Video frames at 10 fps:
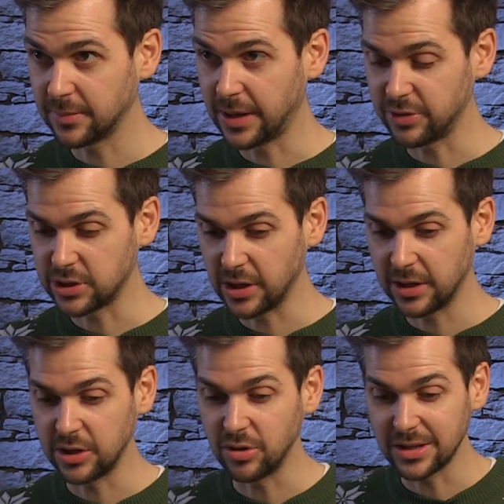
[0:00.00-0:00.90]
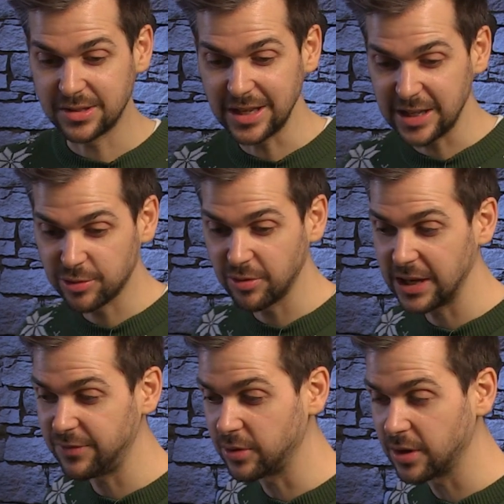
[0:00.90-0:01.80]
every turn, and you get
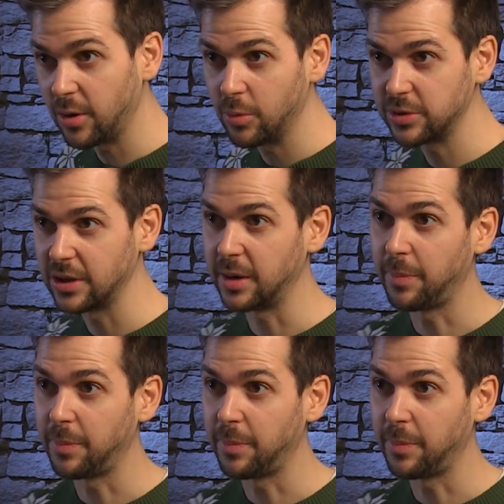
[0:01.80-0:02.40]
D3 if you can hold an